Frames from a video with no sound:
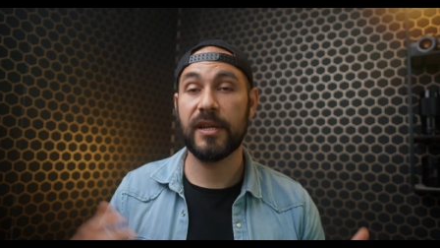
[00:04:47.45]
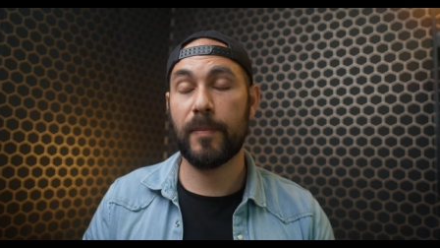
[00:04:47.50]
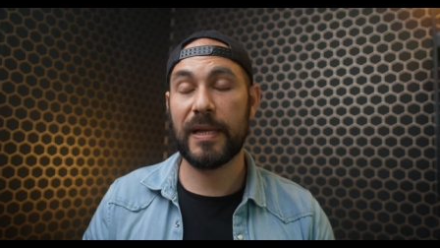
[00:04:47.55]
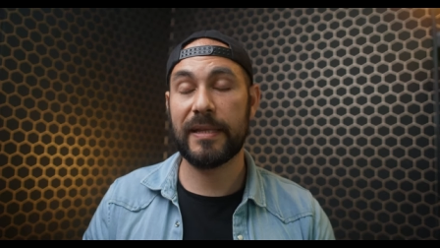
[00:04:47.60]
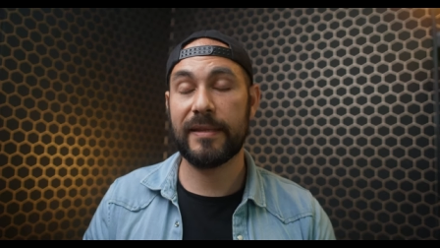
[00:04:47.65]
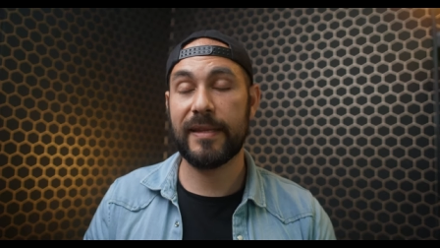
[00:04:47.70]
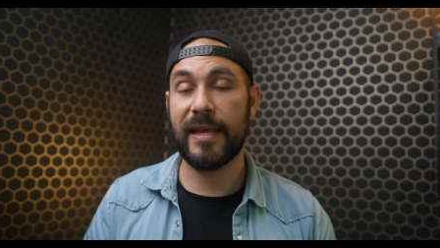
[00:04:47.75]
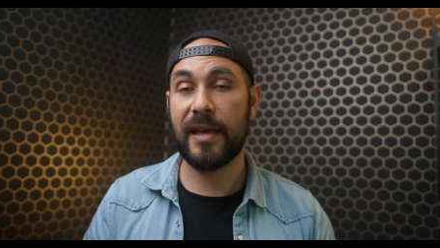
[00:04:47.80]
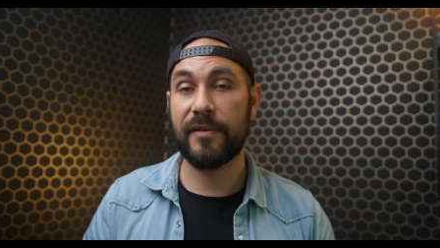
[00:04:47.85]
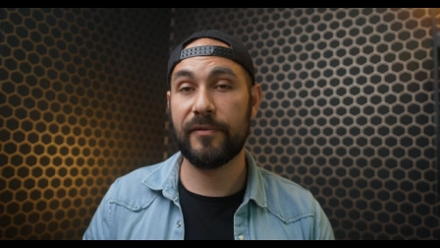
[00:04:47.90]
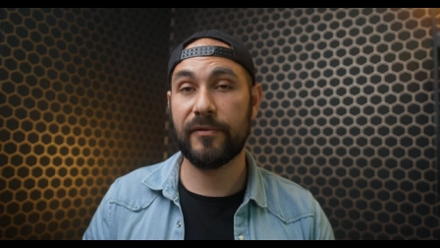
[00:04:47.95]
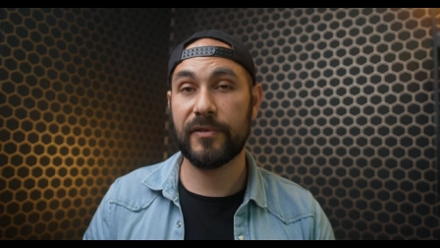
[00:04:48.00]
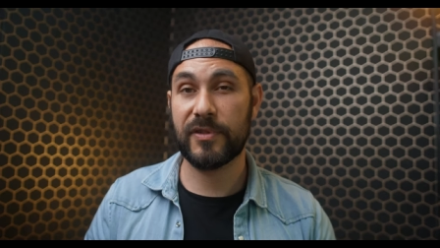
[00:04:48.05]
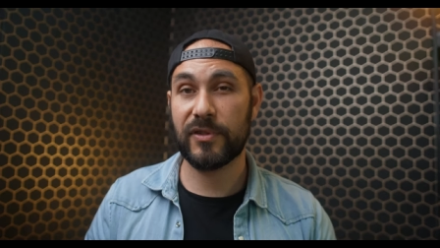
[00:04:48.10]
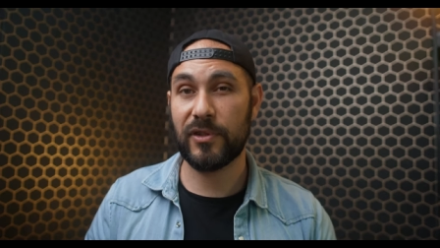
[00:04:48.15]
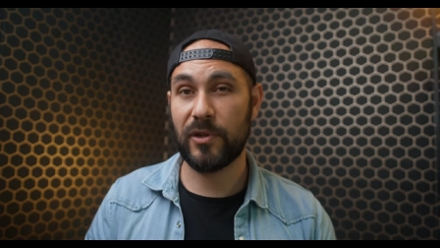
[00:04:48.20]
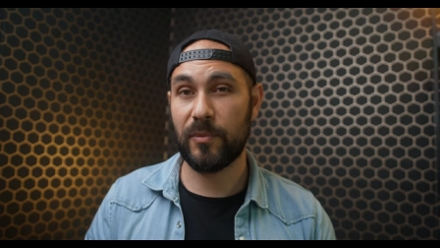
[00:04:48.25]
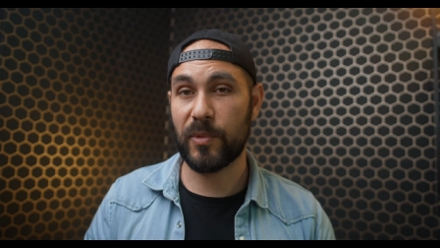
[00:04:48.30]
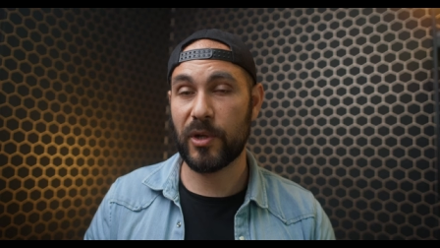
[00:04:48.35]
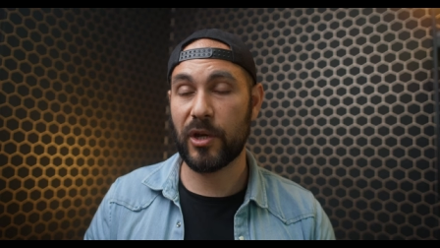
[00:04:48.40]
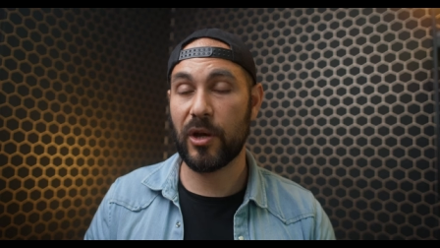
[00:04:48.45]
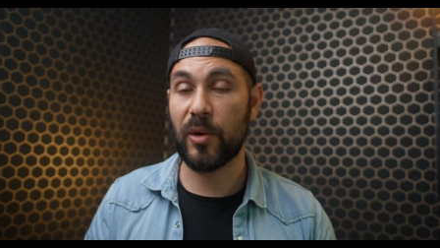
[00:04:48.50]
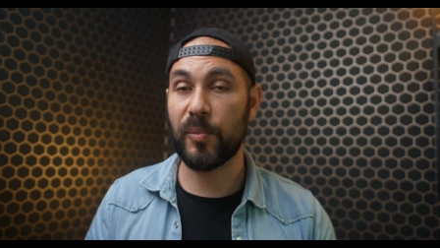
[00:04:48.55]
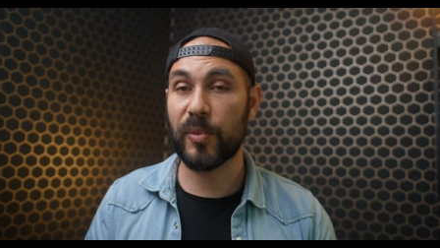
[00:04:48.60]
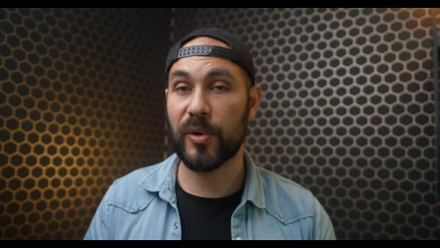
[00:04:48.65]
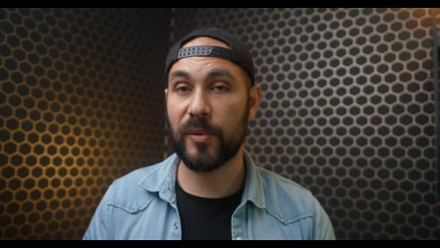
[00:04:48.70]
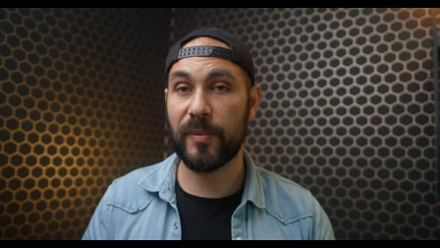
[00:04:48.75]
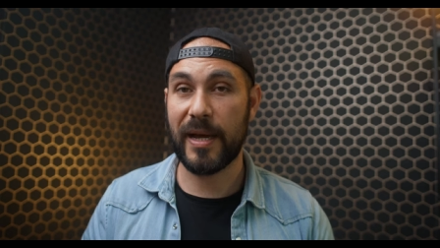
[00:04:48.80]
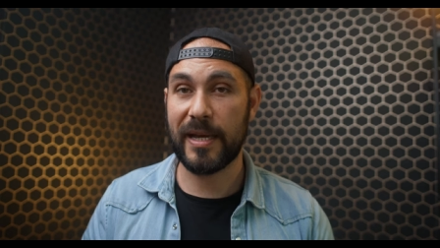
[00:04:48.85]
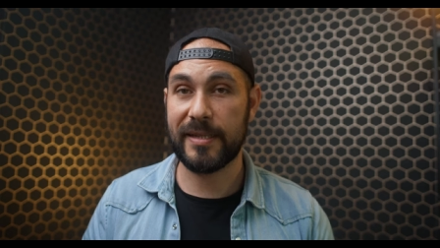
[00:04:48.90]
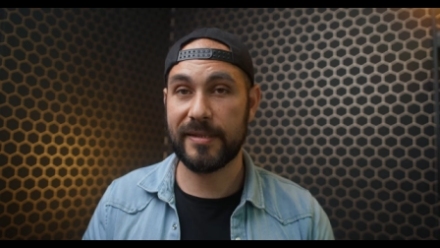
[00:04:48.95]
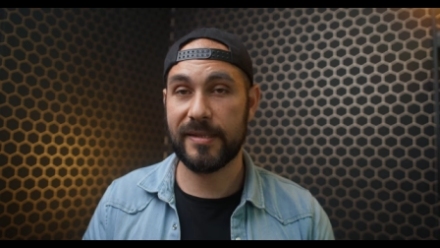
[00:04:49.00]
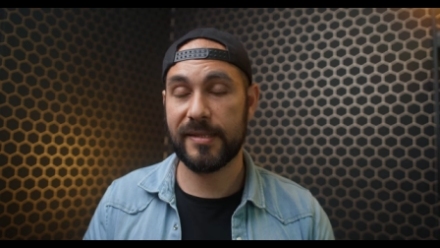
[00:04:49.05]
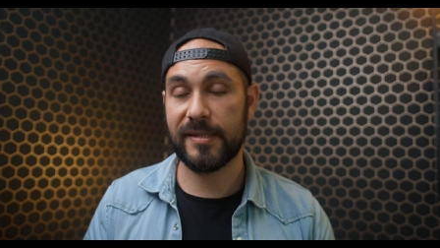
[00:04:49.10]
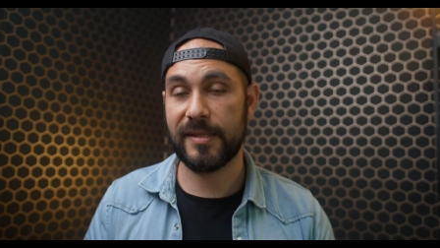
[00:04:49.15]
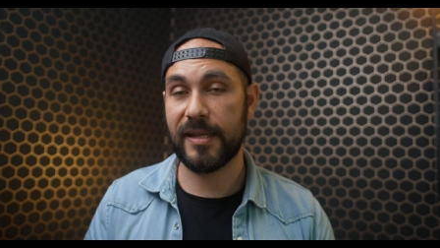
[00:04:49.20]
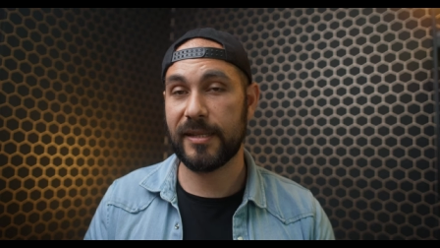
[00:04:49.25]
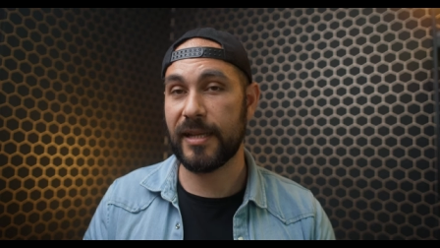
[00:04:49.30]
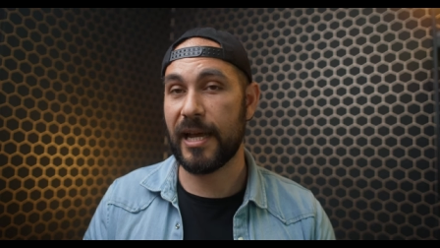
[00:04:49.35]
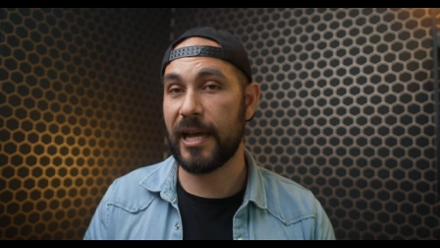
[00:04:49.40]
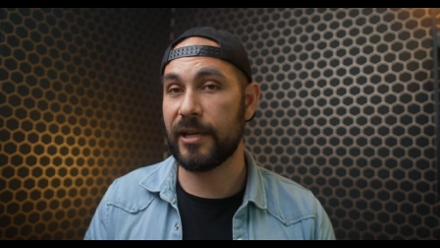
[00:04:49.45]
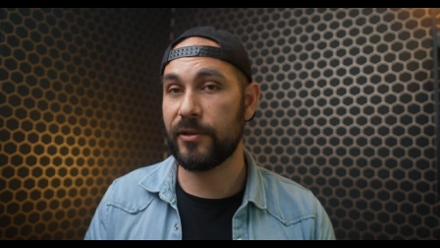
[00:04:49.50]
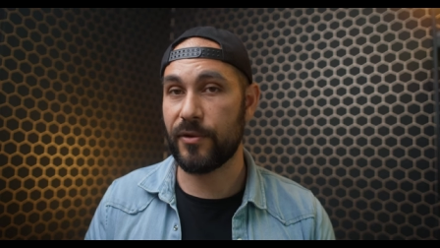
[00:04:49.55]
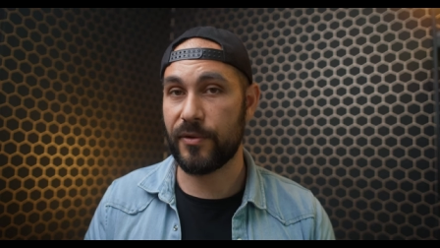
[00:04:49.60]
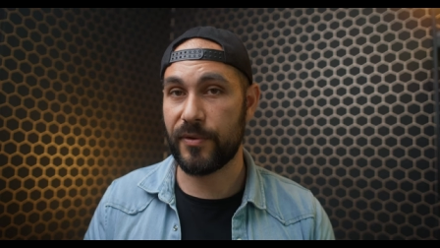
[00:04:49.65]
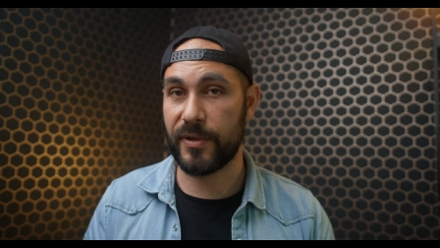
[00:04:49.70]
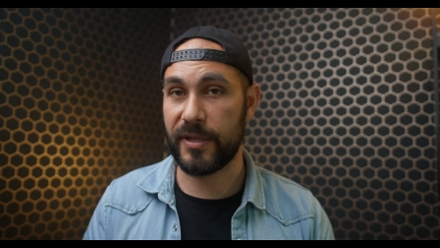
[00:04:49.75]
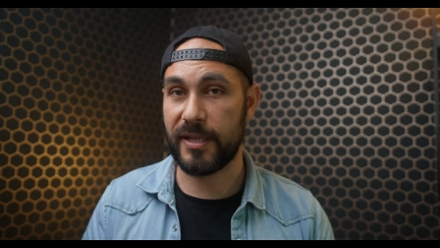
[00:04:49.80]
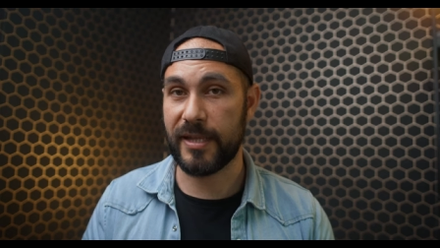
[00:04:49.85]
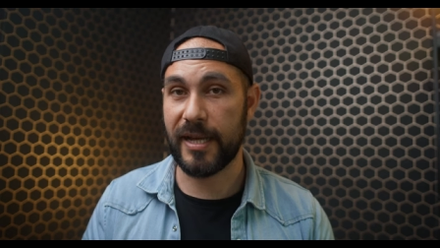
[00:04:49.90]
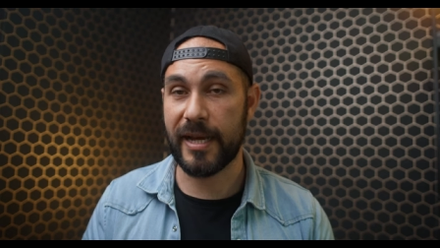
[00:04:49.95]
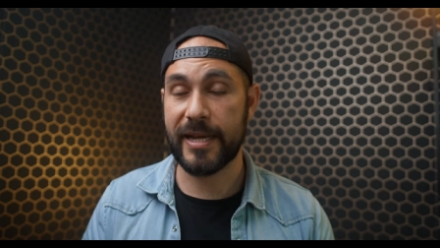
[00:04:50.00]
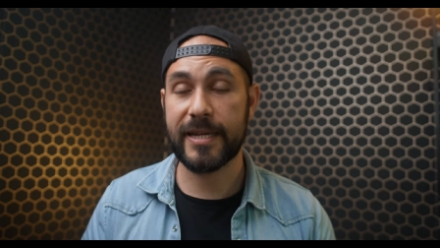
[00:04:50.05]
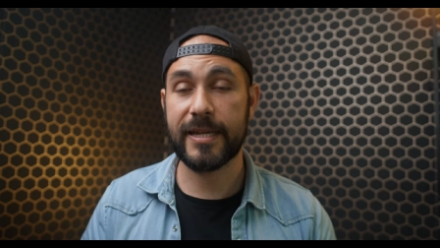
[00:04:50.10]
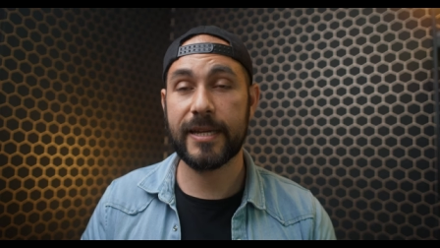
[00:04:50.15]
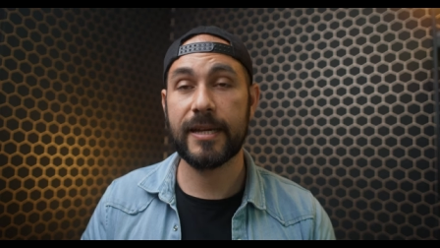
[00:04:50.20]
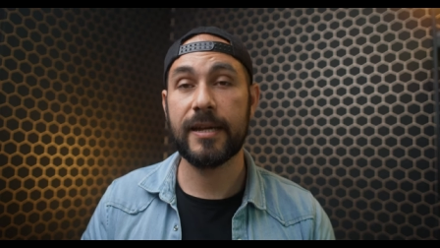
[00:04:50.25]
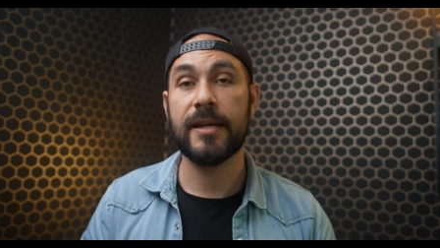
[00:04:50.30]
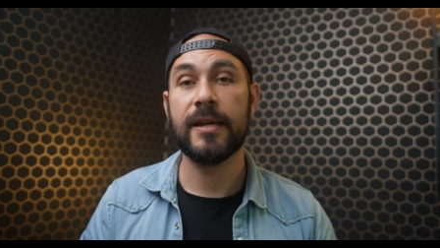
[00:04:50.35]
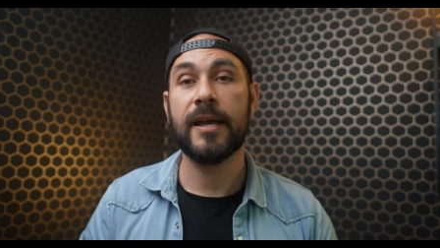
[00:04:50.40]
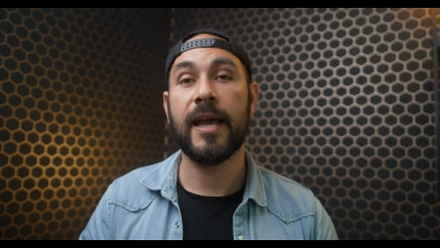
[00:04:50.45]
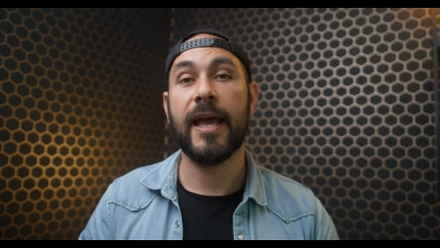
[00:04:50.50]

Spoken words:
but they have some compromises that I don't really like.